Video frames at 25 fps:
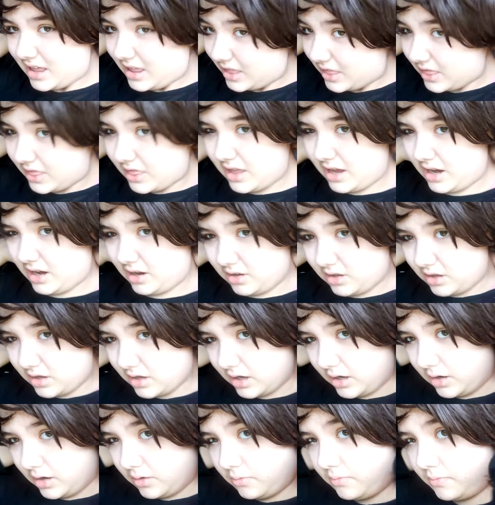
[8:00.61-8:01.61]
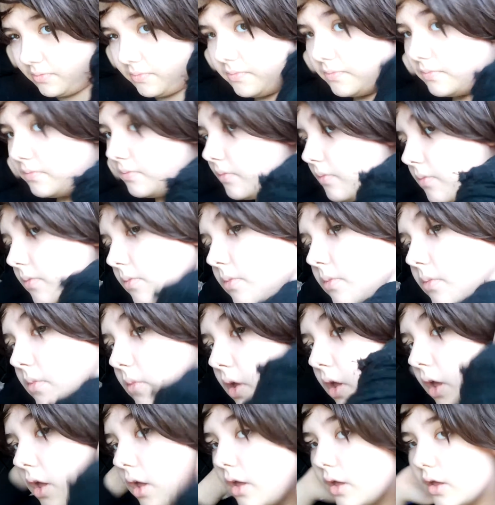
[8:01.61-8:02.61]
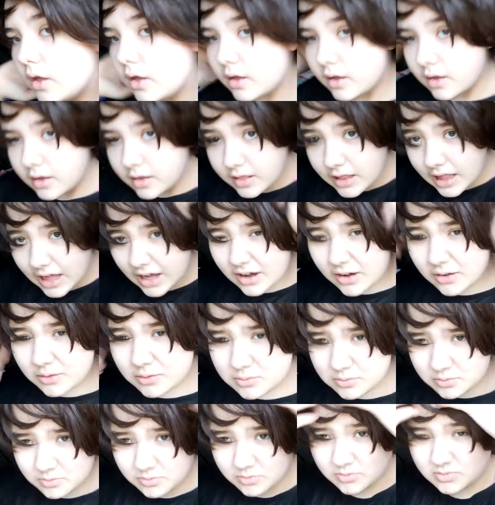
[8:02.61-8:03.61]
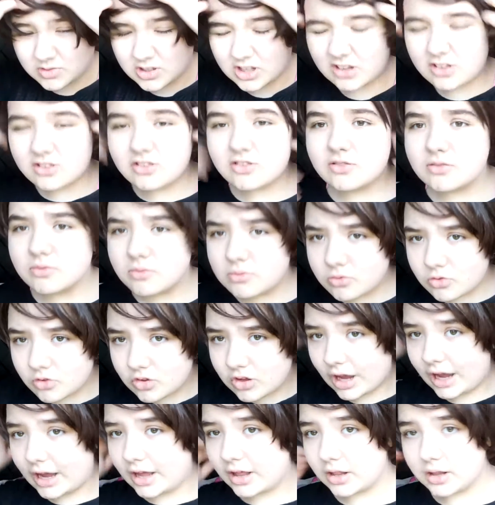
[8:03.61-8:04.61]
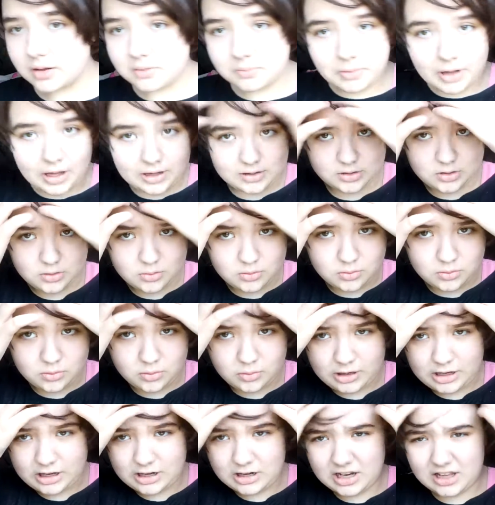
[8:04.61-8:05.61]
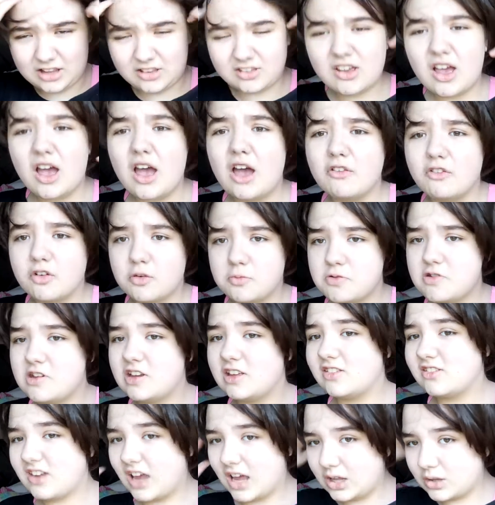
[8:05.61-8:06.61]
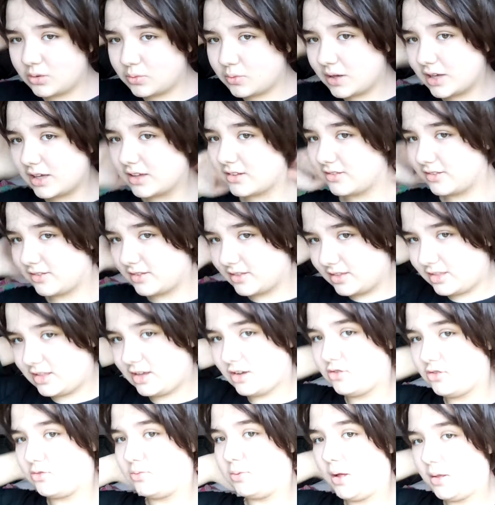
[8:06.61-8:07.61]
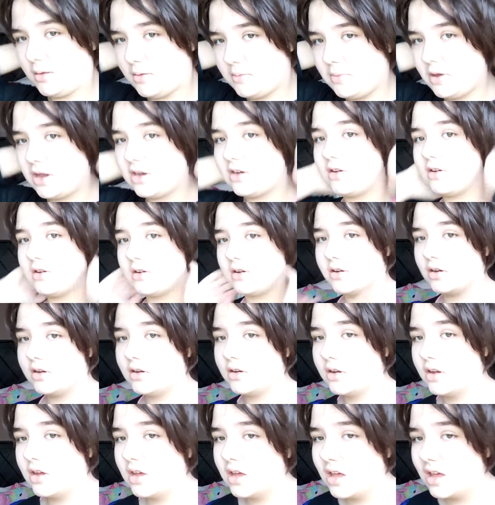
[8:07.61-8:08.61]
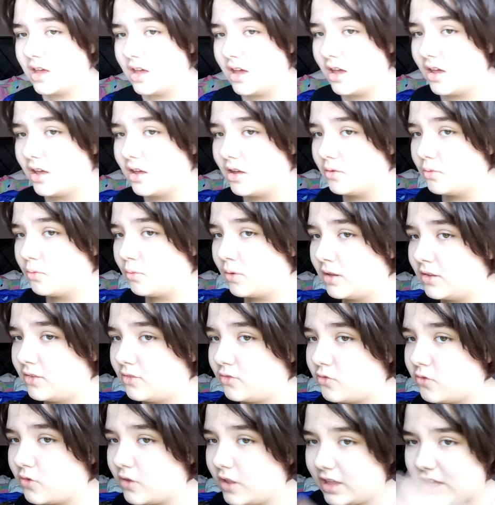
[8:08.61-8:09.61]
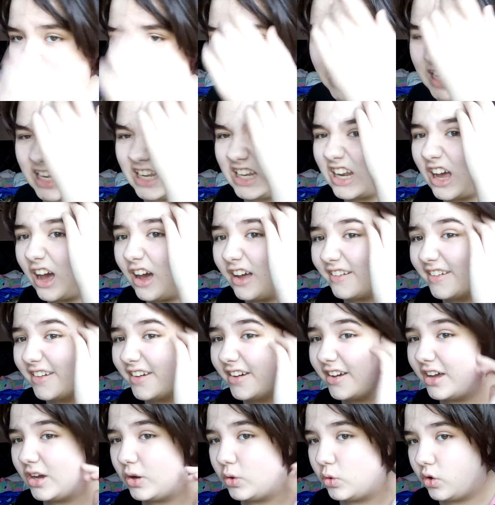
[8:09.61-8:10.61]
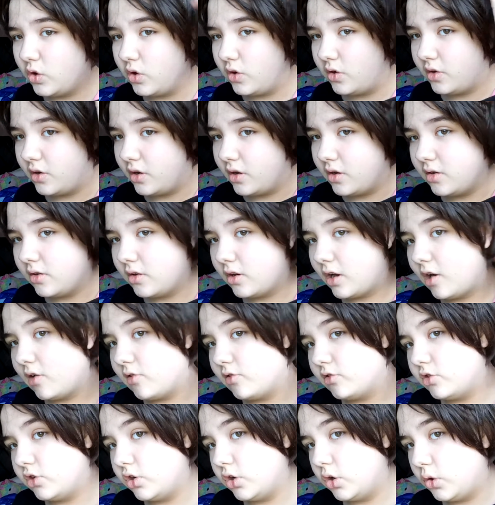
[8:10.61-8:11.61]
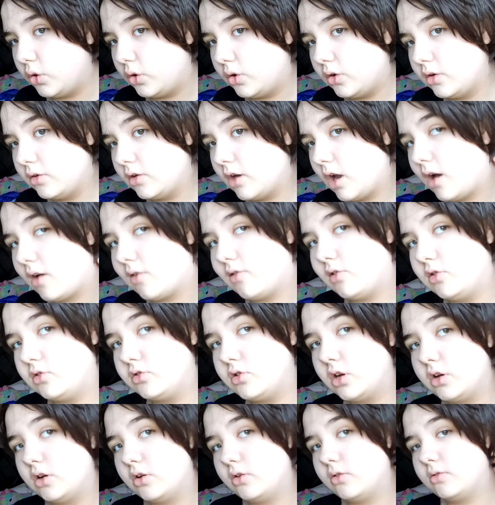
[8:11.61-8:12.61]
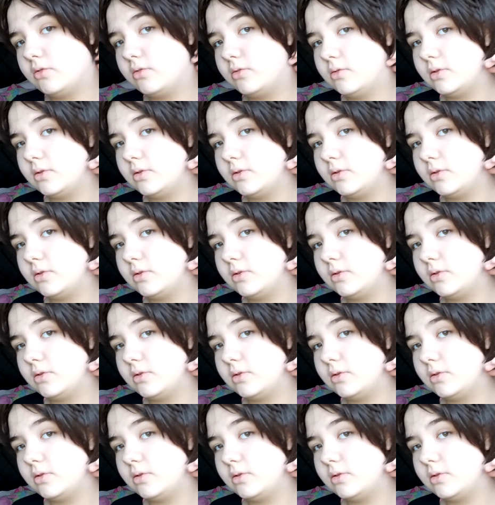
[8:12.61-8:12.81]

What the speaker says: there you go. Now, just style it back to the way it is. For pre-styled wigs, there's probably better ones for like Hinata or Naruto.